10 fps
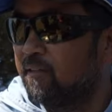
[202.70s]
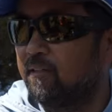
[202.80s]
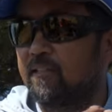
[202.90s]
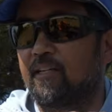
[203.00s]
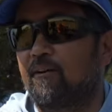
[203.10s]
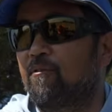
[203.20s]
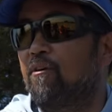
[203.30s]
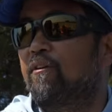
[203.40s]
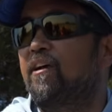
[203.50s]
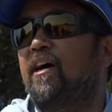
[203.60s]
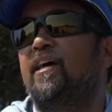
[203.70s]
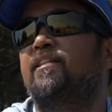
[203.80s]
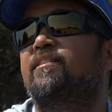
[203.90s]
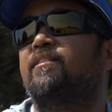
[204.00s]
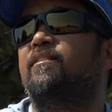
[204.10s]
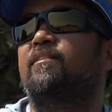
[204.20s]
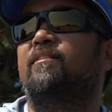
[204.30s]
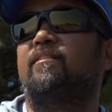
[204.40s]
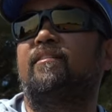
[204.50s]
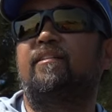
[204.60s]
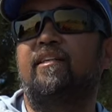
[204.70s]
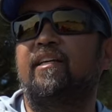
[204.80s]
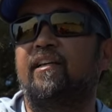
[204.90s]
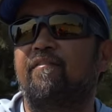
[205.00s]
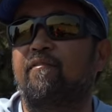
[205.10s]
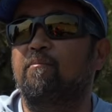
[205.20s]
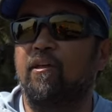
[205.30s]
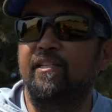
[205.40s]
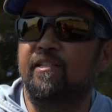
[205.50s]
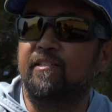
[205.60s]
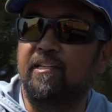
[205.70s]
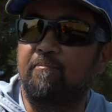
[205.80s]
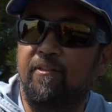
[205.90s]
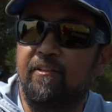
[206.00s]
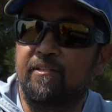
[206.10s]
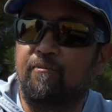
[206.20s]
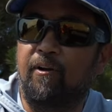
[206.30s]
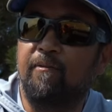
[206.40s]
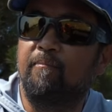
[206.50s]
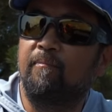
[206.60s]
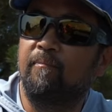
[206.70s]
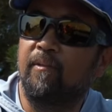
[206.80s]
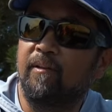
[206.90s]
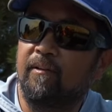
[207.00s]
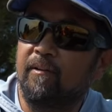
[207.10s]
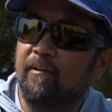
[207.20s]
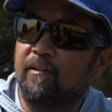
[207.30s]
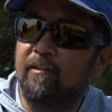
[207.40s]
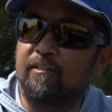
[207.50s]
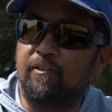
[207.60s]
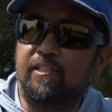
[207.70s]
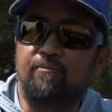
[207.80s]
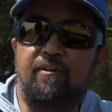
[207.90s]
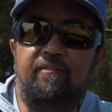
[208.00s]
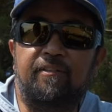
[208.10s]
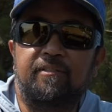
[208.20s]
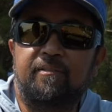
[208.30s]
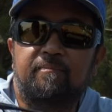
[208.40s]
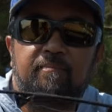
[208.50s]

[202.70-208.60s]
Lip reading: It's got roller guides, and I've replaced the tip on this one so it swivels.